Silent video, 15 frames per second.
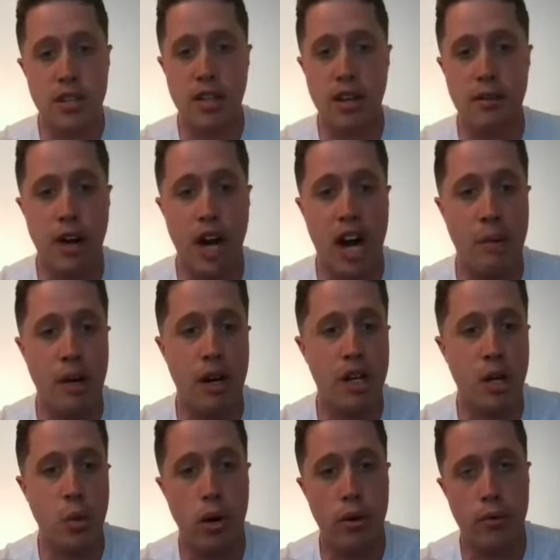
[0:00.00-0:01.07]
in the environment
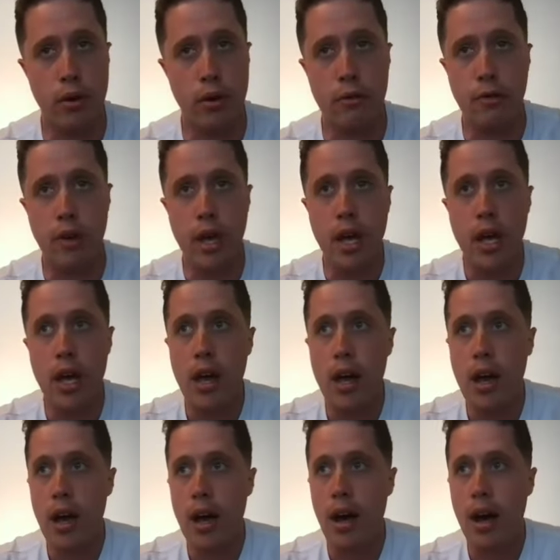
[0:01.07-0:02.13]
under one roof.
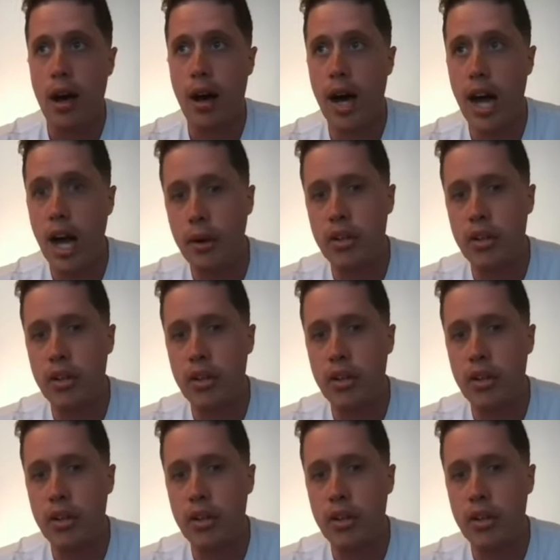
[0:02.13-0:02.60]
I